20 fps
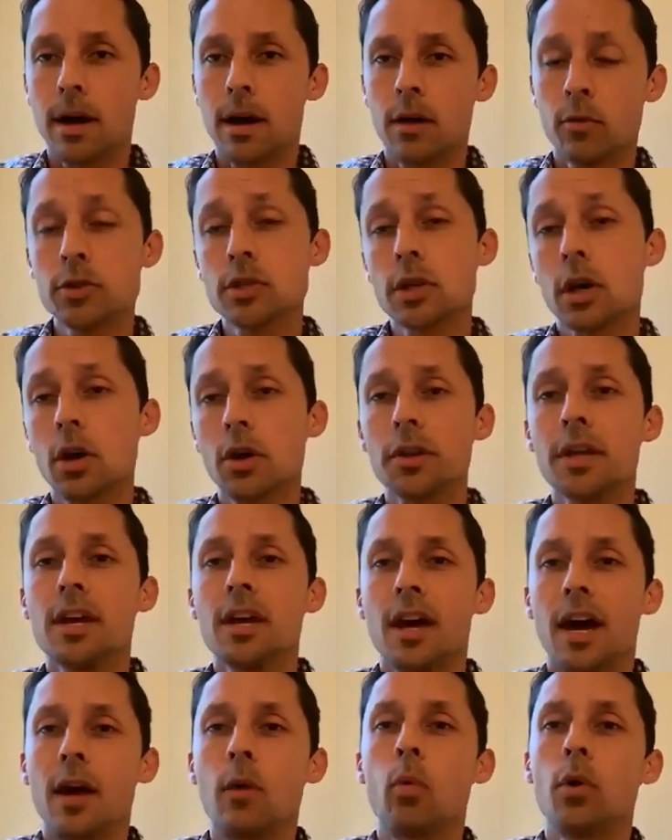result,
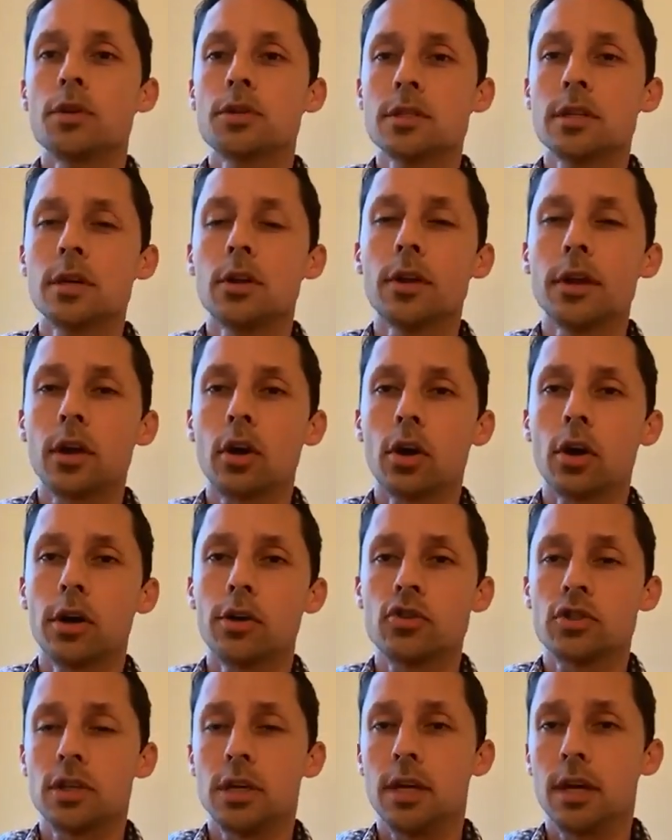I would still
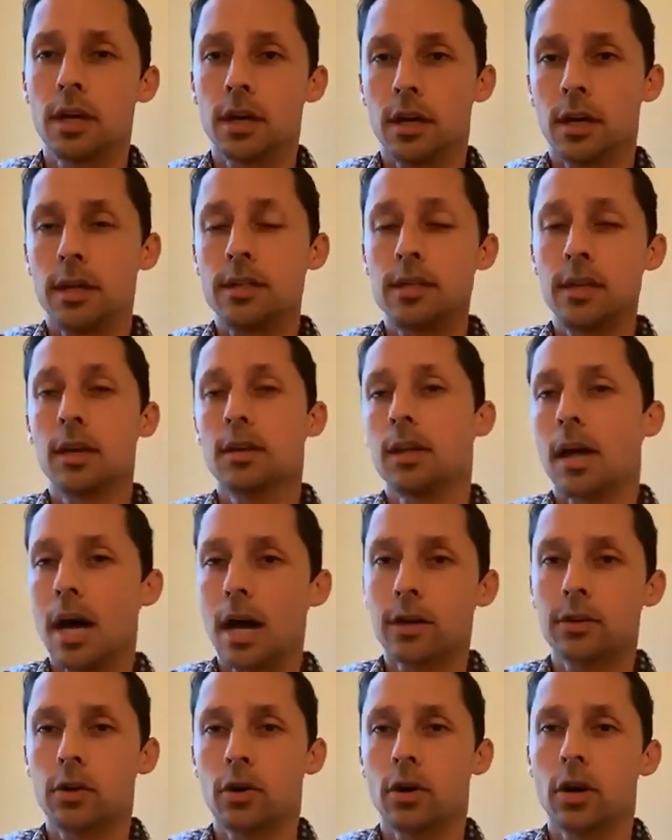encourage seeing a
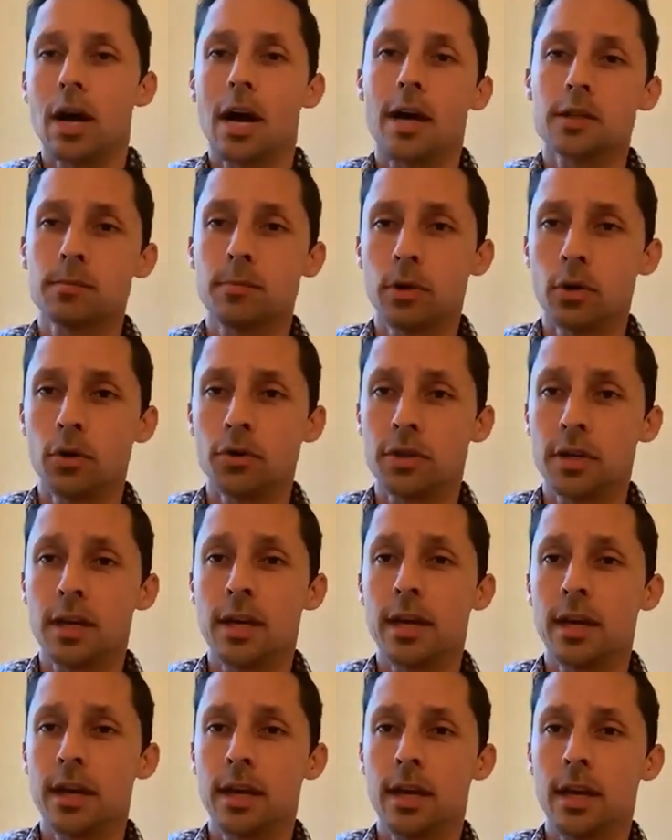doctor or hospital to
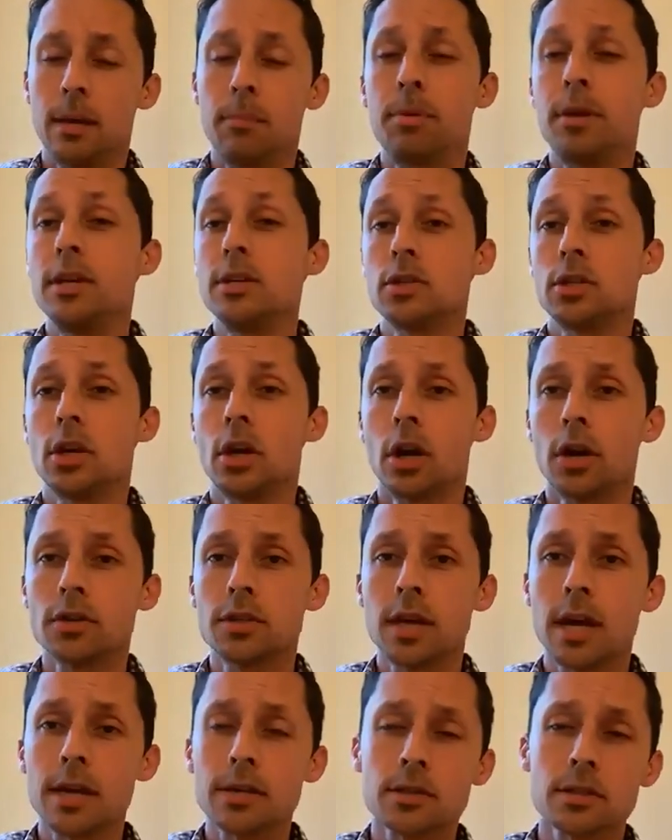get a PCR
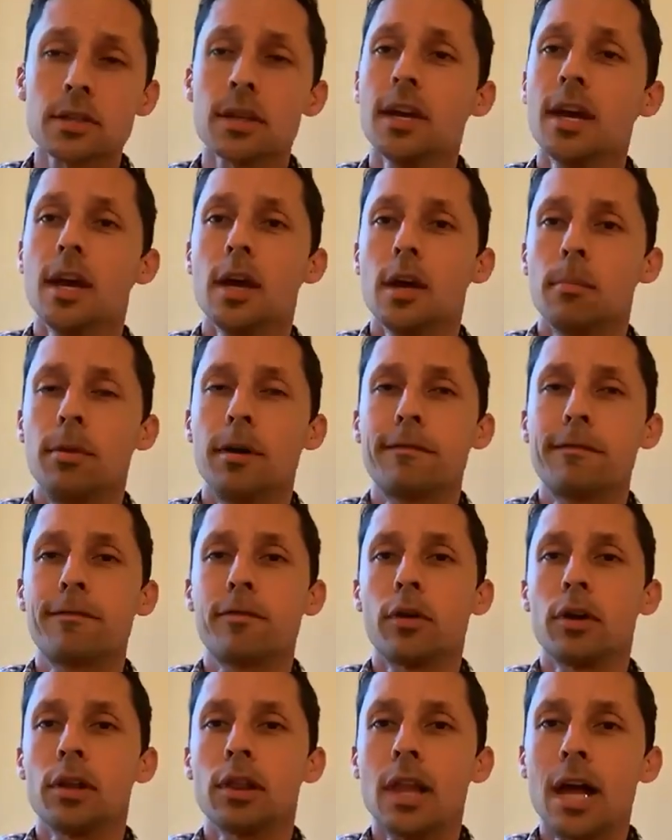test. But
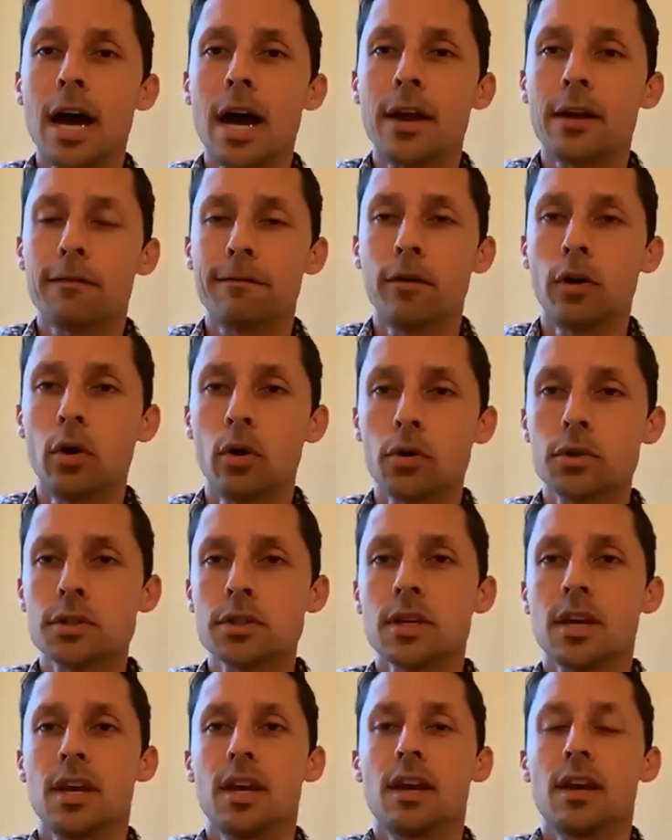for a lot of
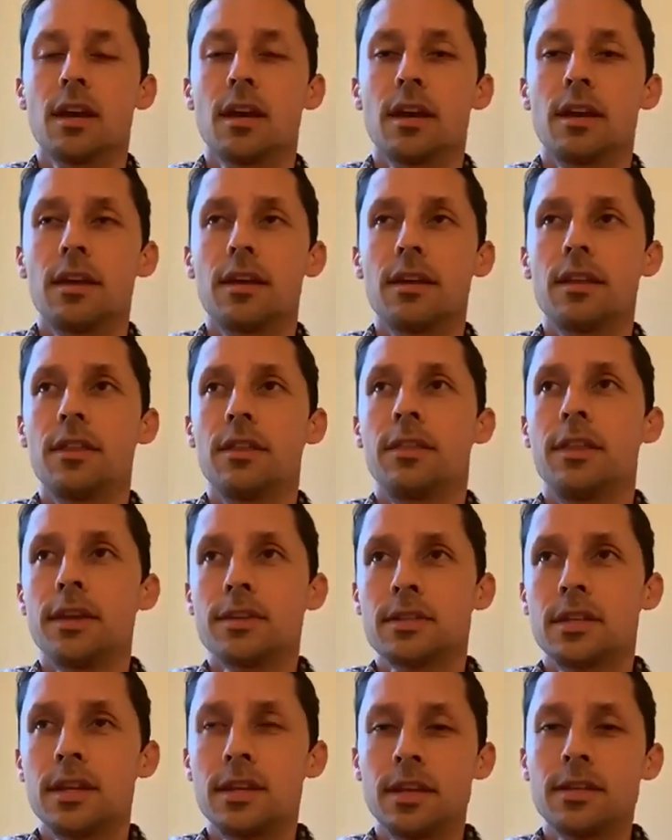folks, this